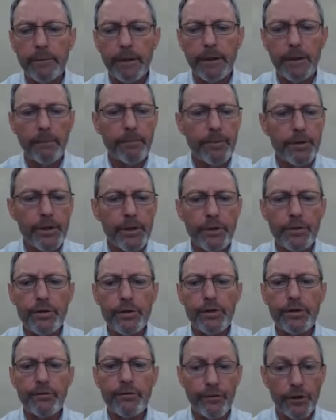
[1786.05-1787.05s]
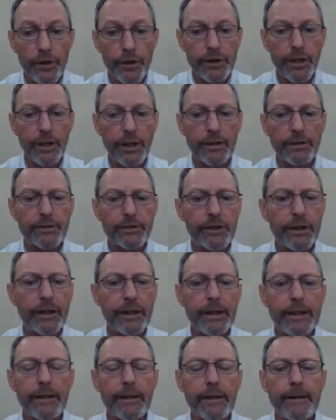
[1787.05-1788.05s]
can produce fertile
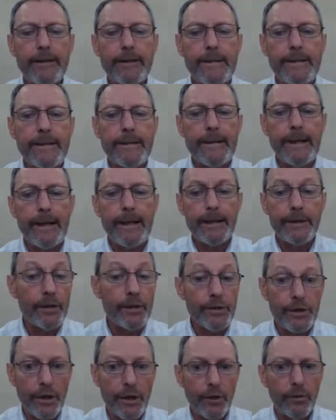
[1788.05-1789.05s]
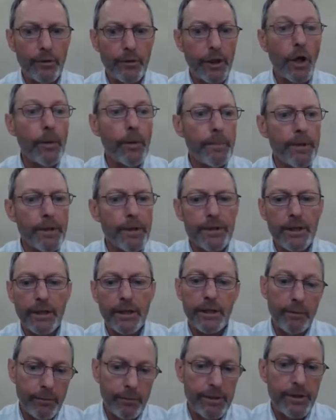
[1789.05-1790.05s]
seed and do so
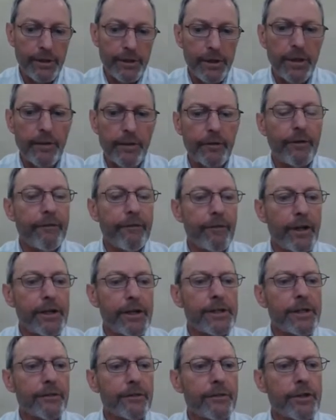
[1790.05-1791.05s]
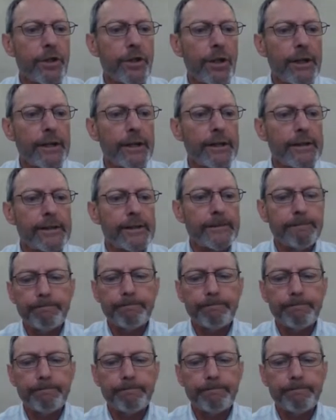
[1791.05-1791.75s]
copiously, which is another invasive trait.